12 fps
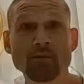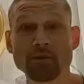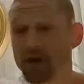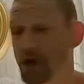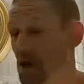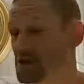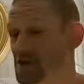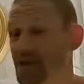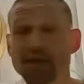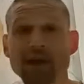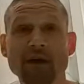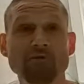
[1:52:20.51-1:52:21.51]
You can't see
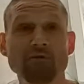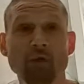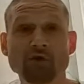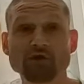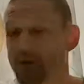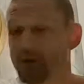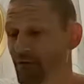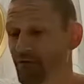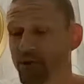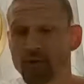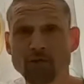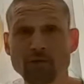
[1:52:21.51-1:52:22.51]
that force and that
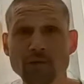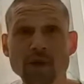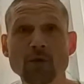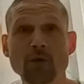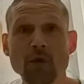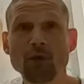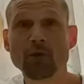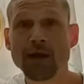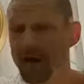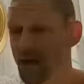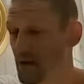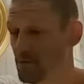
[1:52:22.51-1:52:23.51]
field, but you will
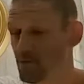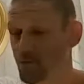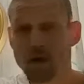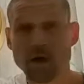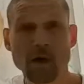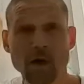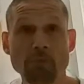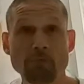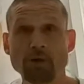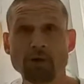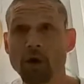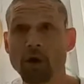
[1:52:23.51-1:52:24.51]
get
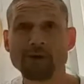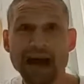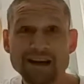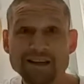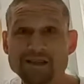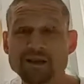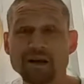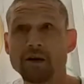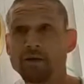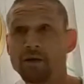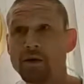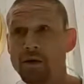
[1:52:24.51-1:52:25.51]
cancer and